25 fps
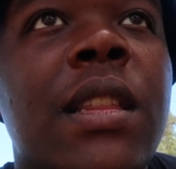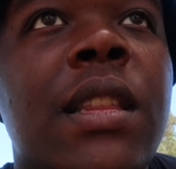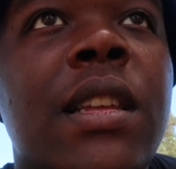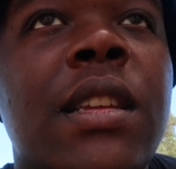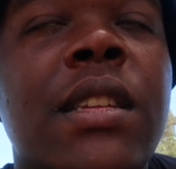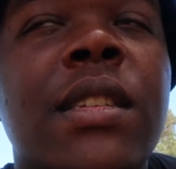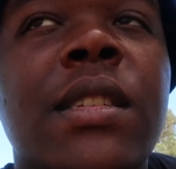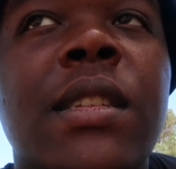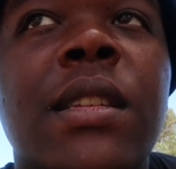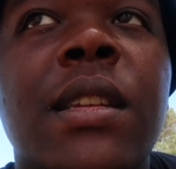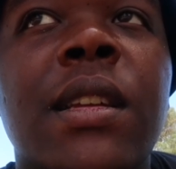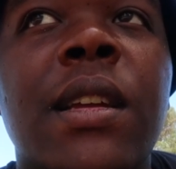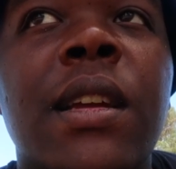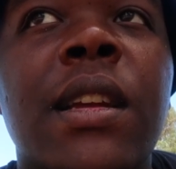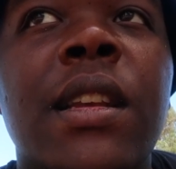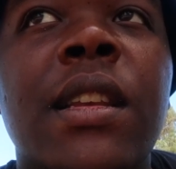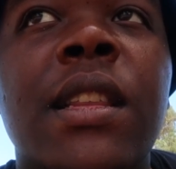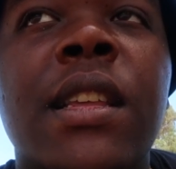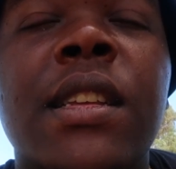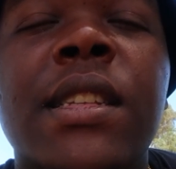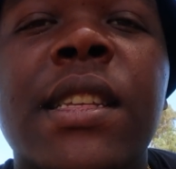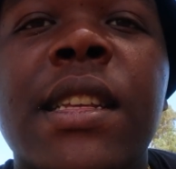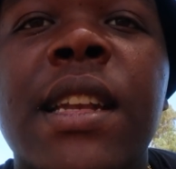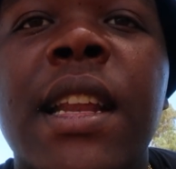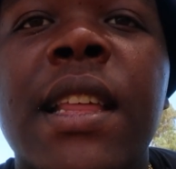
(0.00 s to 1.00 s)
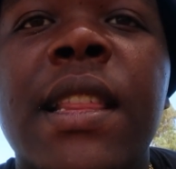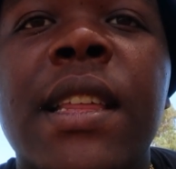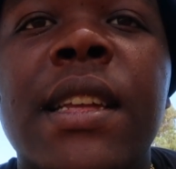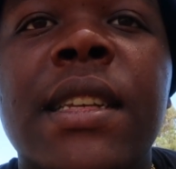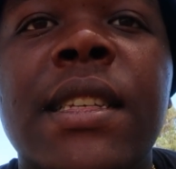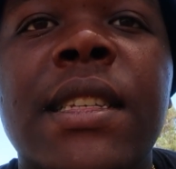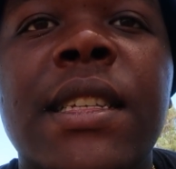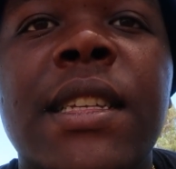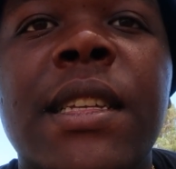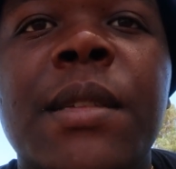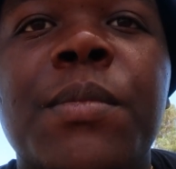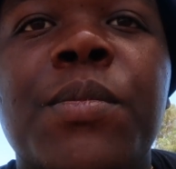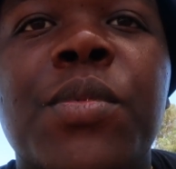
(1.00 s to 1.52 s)
There's another
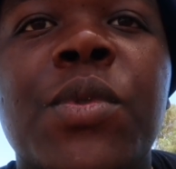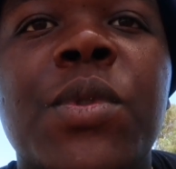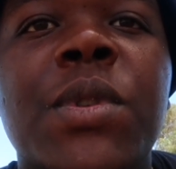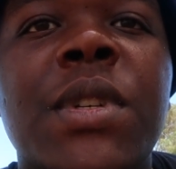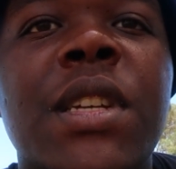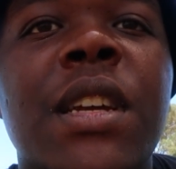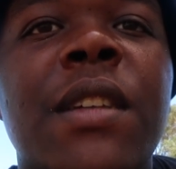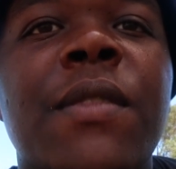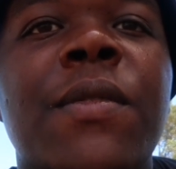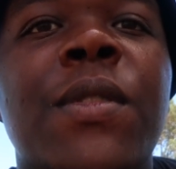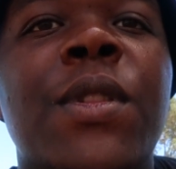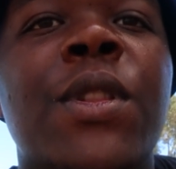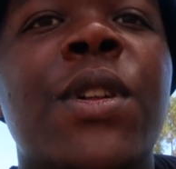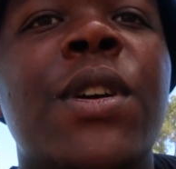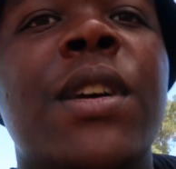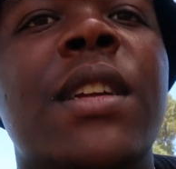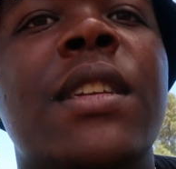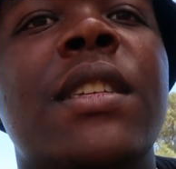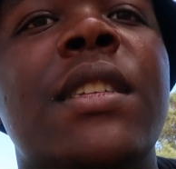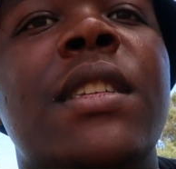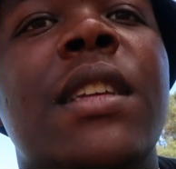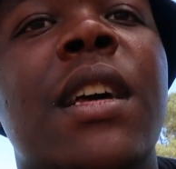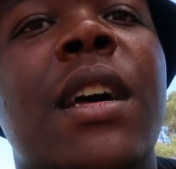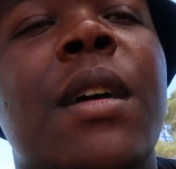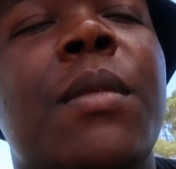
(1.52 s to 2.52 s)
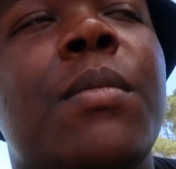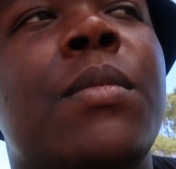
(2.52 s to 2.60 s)
tip which I've learned.